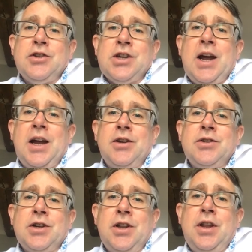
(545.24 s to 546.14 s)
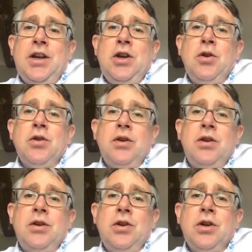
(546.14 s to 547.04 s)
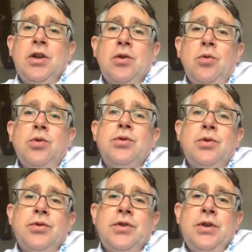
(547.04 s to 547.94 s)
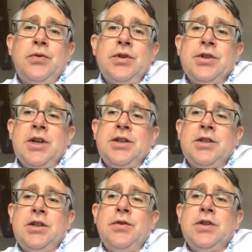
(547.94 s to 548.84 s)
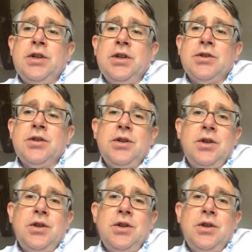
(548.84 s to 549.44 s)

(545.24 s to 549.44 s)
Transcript: sand, and then you can look at all sorts of different sensitivities.